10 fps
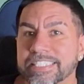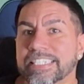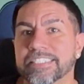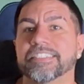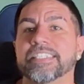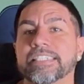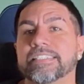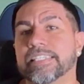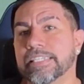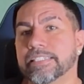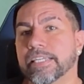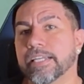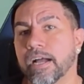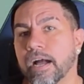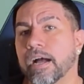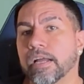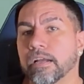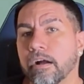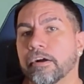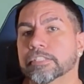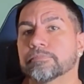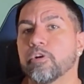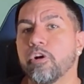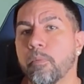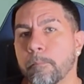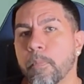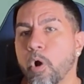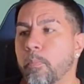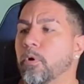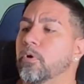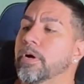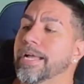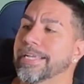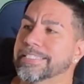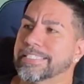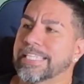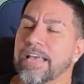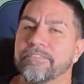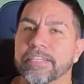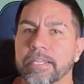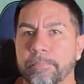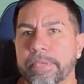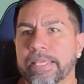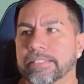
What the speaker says: is the DJI Osmo Mobile 7P.